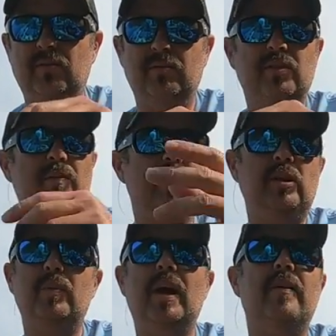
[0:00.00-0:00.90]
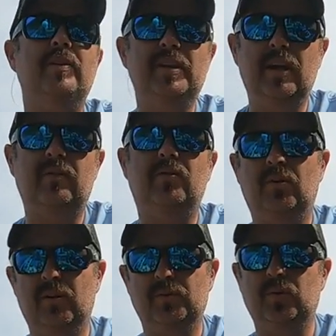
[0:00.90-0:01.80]
you're, you may, you may have a deck
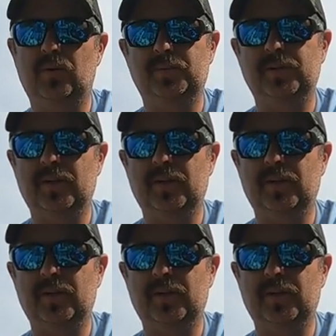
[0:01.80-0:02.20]
full of them, is what I'm